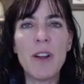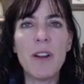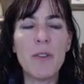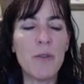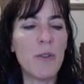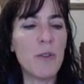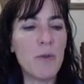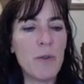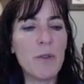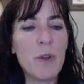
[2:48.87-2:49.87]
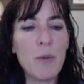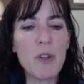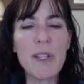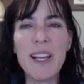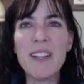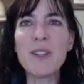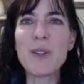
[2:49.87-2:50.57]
of 50%.